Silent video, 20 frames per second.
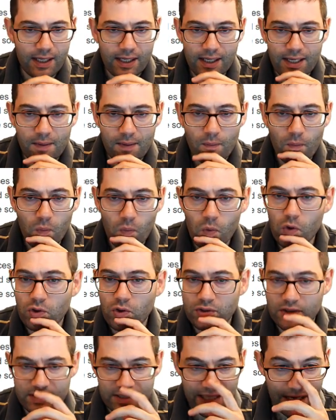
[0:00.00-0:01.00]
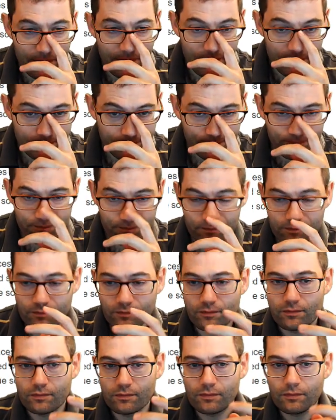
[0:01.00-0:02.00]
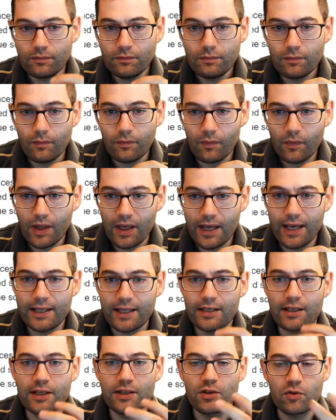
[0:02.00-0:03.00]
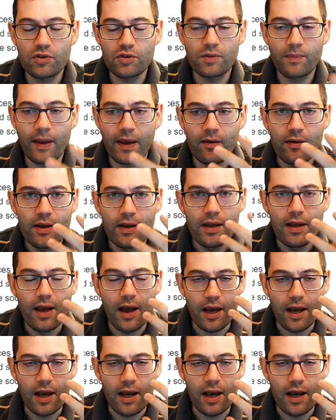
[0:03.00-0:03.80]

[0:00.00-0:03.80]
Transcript: Lim water tower, and it talks about a